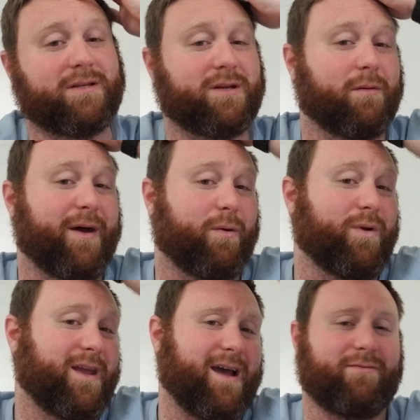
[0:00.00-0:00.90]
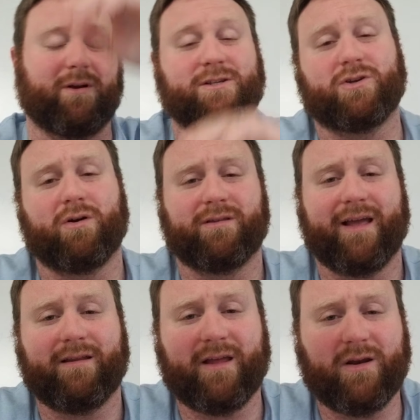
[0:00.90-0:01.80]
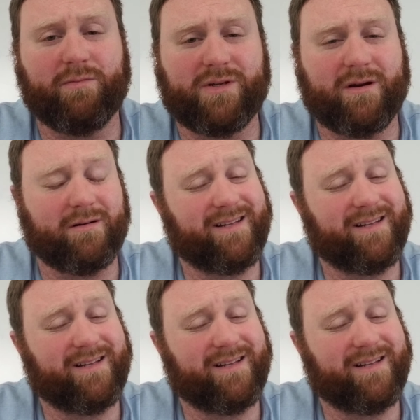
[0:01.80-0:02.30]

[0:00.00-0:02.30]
about a week after I started that new material.